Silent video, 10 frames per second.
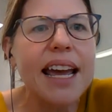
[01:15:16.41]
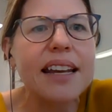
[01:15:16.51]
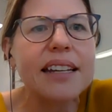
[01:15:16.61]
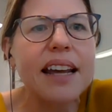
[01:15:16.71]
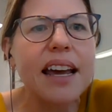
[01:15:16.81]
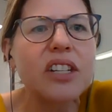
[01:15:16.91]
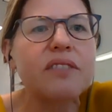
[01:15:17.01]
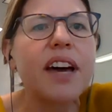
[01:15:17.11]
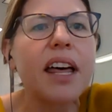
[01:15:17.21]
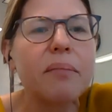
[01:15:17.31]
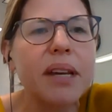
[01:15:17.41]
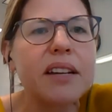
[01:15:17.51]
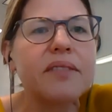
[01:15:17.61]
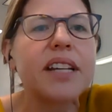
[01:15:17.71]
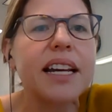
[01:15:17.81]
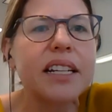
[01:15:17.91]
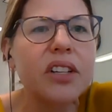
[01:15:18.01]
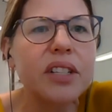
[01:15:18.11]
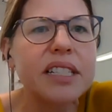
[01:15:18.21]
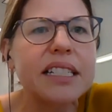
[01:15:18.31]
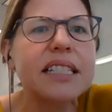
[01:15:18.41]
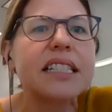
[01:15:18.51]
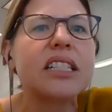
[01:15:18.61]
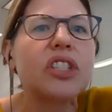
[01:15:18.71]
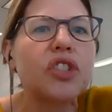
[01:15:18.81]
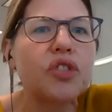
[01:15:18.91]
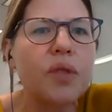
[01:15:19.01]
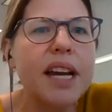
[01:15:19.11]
and a development of technical assistance,